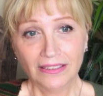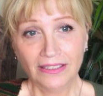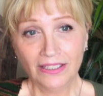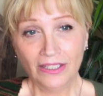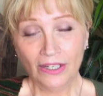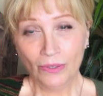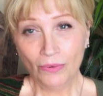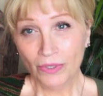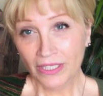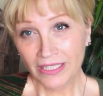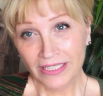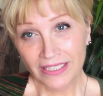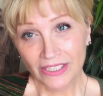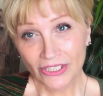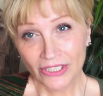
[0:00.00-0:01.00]
you know, we're
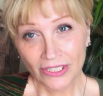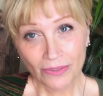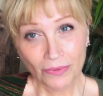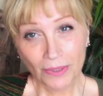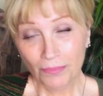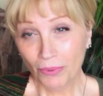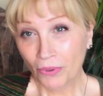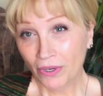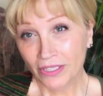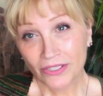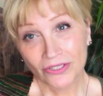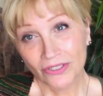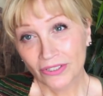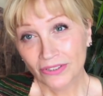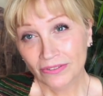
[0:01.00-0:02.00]
conditioned, we're born a
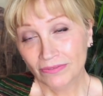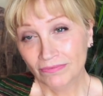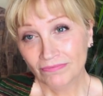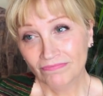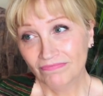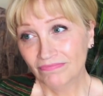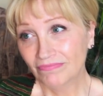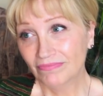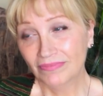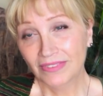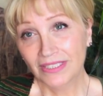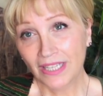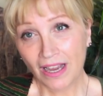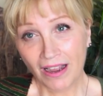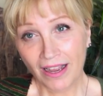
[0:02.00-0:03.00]
certain
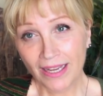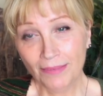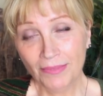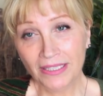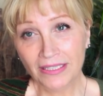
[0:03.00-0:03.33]
time,